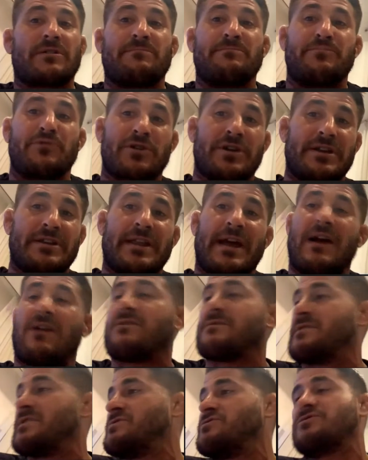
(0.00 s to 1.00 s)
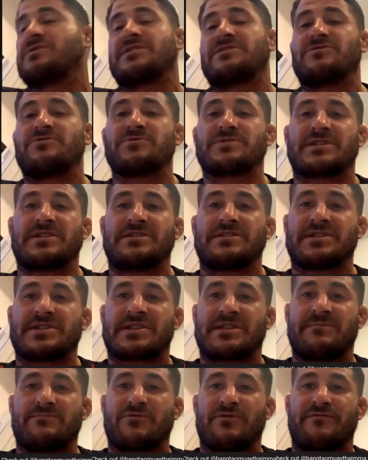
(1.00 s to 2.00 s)
book it now, and then you can use it in
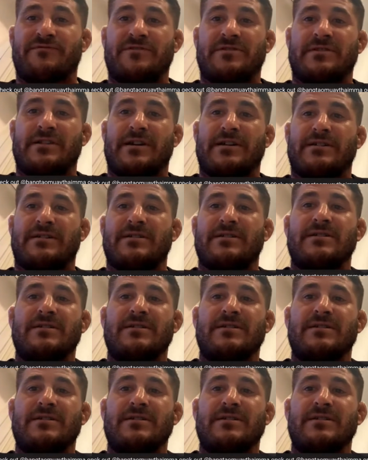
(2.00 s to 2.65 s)
December if you'd like.